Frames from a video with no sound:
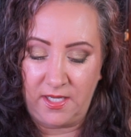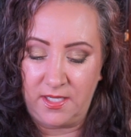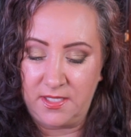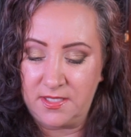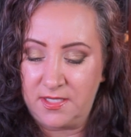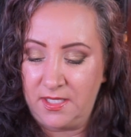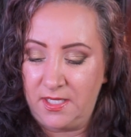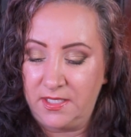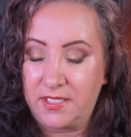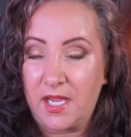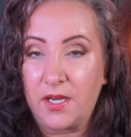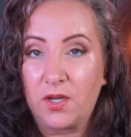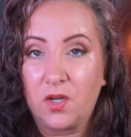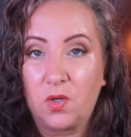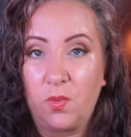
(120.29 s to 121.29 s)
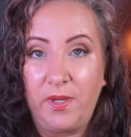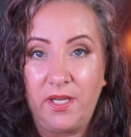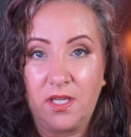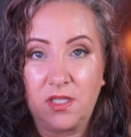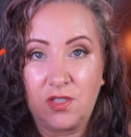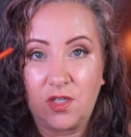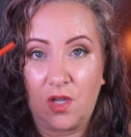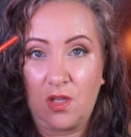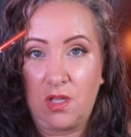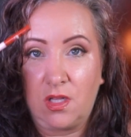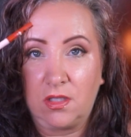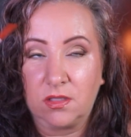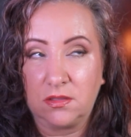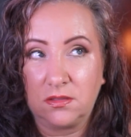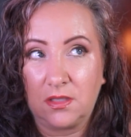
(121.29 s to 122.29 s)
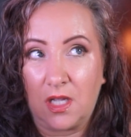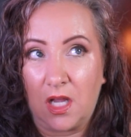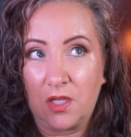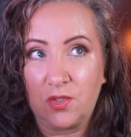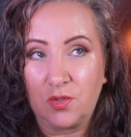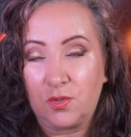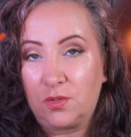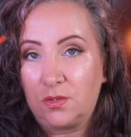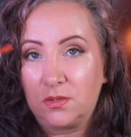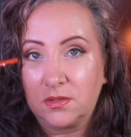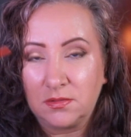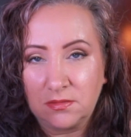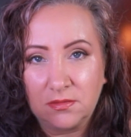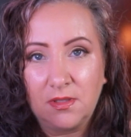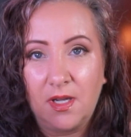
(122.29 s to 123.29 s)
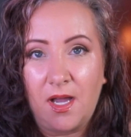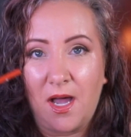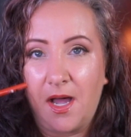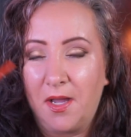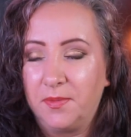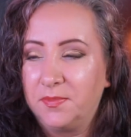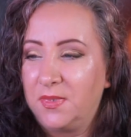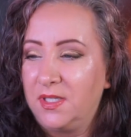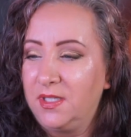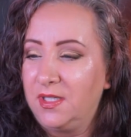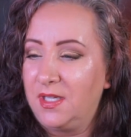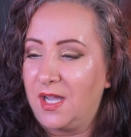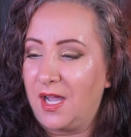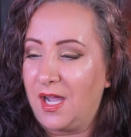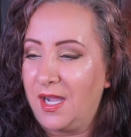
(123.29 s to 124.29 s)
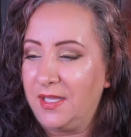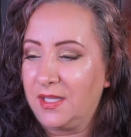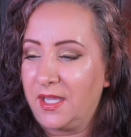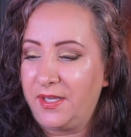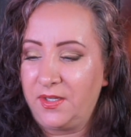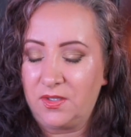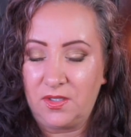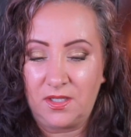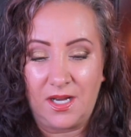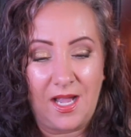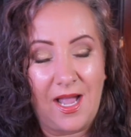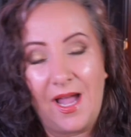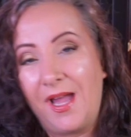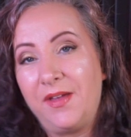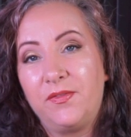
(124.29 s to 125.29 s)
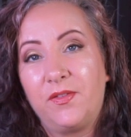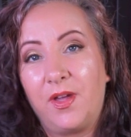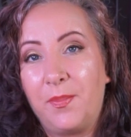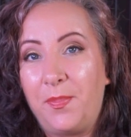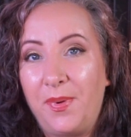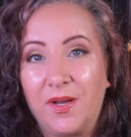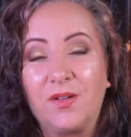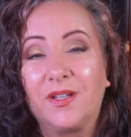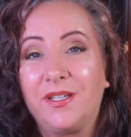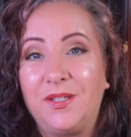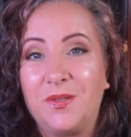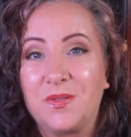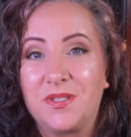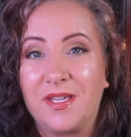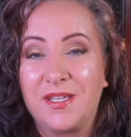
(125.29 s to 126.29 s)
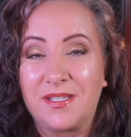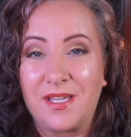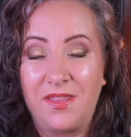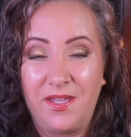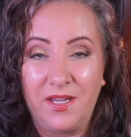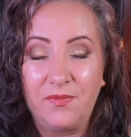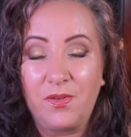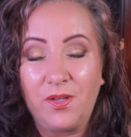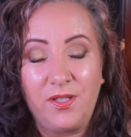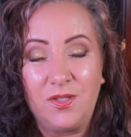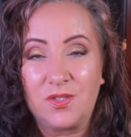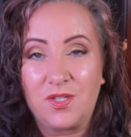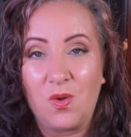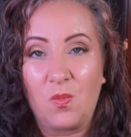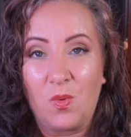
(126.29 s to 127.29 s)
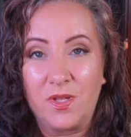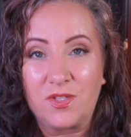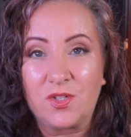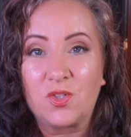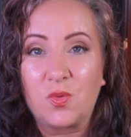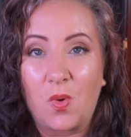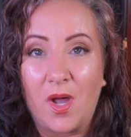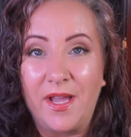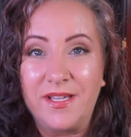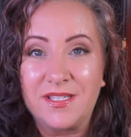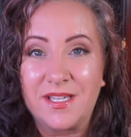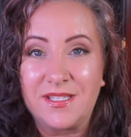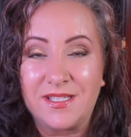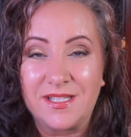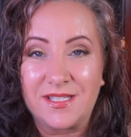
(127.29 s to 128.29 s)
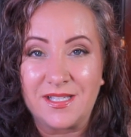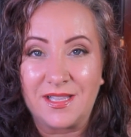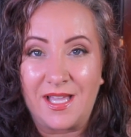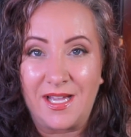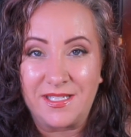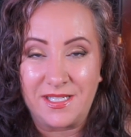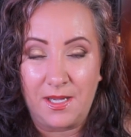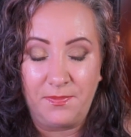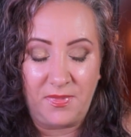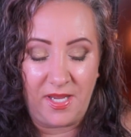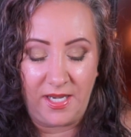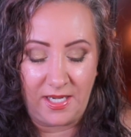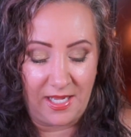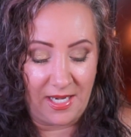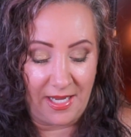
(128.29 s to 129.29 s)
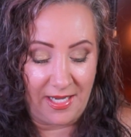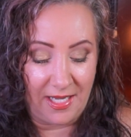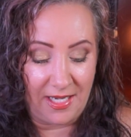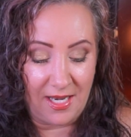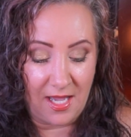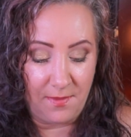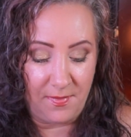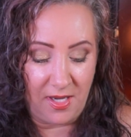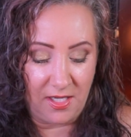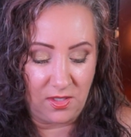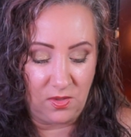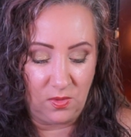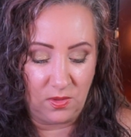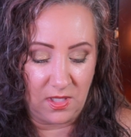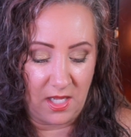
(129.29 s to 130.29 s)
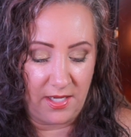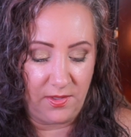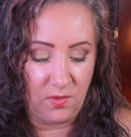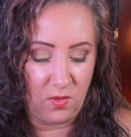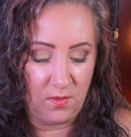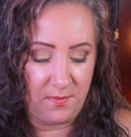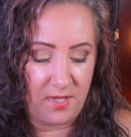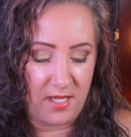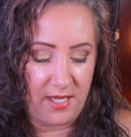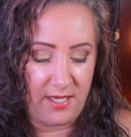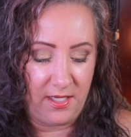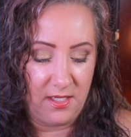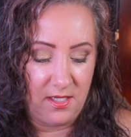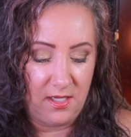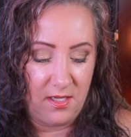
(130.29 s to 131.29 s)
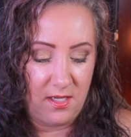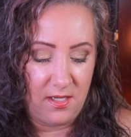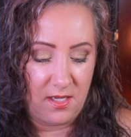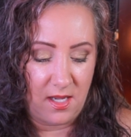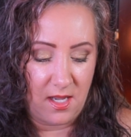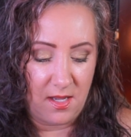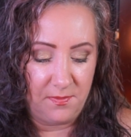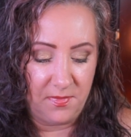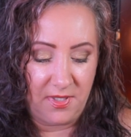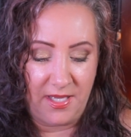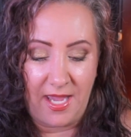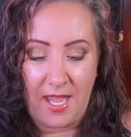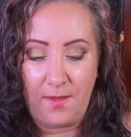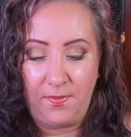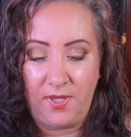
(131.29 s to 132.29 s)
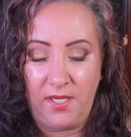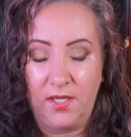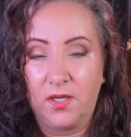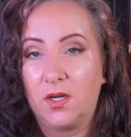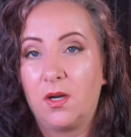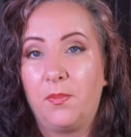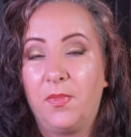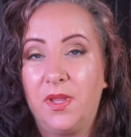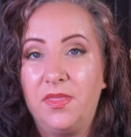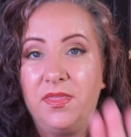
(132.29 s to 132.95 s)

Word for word: It is the Tiger Queen Kajal, Kajal um, eyeliner. I've barely used this. I think I've only used it once or twice since the last update, and I cannot make a new line on my um, cap here, but